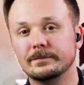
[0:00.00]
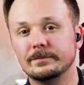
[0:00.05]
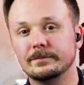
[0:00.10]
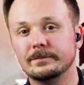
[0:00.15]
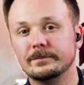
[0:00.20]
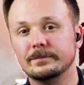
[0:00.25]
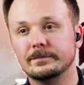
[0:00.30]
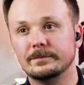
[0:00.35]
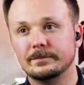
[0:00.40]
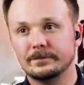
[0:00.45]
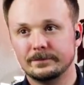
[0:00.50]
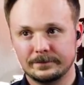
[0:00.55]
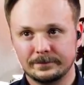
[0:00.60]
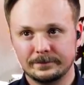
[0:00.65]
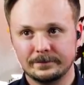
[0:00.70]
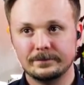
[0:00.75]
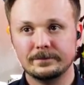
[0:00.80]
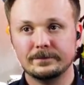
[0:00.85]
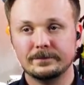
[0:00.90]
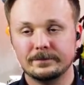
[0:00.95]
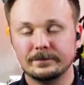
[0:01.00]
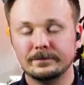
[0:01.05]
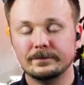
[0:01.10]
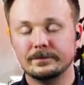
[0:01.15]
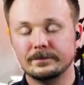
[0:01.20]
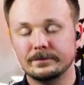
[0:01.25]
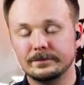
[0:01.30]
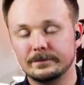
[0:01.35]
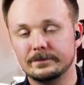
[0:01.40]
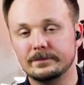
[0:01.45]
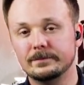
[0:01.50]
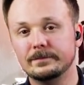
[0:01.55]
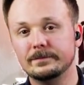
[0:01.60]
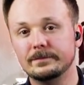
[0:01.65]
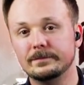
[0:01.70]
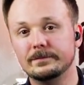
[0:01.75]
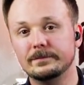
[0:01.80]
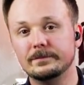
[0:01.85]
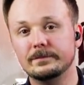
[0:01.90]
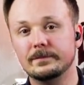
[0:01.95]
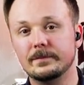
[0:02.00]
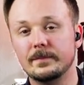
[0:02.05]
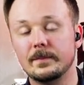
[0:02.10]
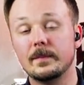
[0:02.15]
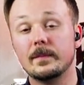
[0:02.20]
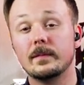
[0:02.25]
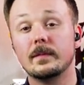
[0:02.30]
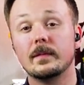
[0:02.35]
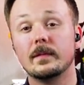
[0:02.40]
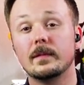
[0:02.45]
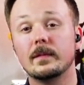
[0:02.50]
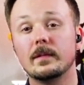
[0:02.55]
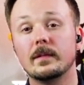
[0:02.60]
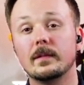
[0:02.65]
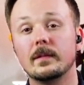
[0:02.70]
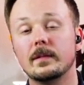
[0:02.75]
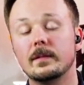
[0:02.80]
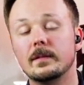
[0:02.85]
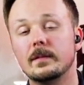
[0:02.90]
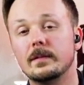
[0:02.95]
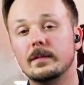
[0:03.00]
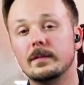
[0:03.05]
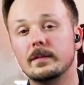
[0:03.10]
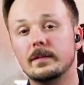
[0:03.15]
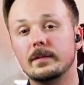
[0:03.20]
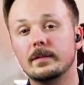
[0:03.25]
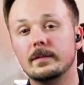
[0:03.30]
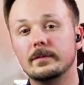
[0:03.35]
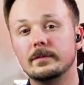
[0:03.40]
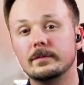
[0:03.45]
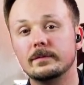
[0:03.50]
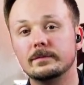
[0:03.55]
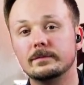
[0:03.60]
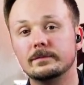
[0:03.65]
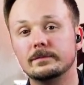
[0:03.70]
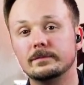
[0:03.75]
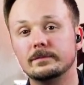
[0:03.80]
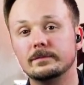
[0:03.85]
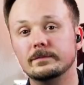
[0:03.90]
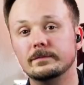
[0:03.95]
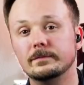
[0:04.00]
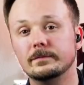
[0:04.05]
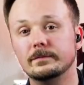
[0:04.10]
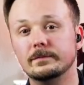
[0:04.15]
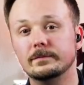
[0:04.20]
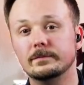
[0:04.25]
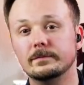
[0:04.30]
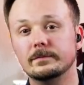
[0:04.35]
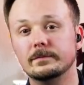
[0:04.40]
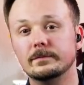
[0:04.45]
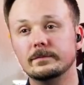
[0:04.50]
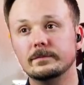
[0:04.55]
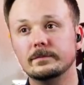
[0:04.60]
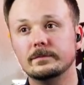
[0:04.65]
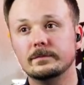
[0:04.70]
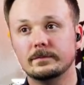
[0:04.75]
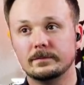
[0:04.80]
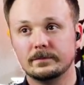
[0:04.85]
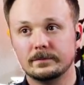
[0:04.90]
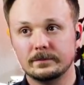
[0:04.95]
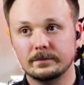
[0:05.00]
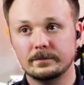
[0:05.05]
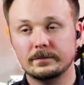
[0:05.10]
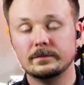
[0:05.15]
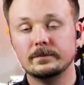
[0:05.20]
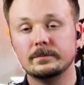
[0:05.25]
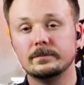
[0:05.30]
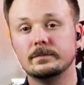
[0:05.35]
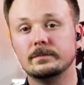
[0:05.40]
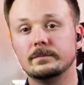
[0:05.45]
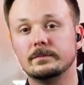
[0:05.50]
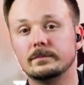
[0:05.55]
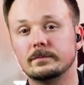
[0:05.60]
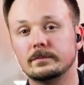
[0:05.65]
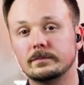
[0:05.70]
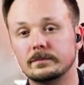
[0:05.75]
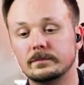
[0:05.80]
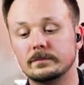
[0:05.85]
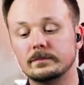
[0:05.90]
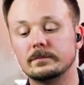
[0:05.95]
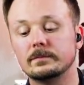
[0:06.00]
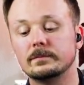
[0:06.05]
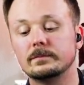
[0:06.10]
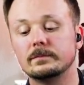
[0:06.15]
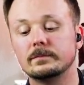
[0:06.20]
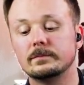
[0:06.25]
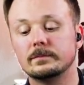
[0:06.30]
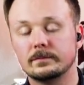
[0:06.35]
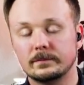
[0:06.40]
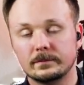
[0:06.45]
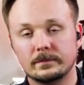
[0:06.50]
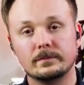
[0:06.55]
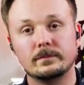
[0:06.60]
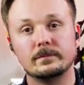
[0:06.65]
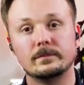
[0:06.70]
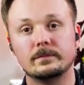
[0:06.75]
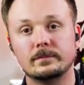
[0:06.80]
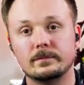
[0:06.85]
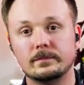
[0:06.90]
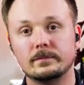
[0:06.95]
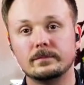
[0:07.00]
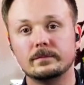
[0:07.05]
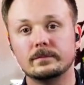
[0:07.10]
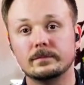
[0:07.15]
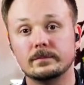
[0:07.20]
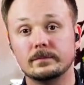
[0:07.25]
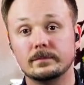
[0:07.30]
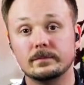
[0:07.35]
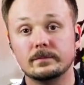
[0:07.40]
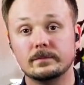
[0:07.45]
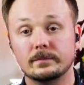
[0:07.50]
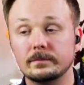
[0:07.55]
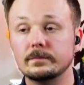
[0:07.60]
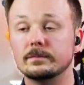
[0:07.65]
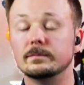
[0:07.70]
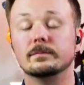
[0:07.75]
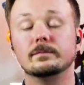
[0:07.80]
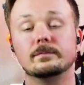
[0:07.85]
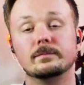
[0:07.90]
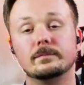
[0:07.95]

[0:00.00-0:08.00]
(silent)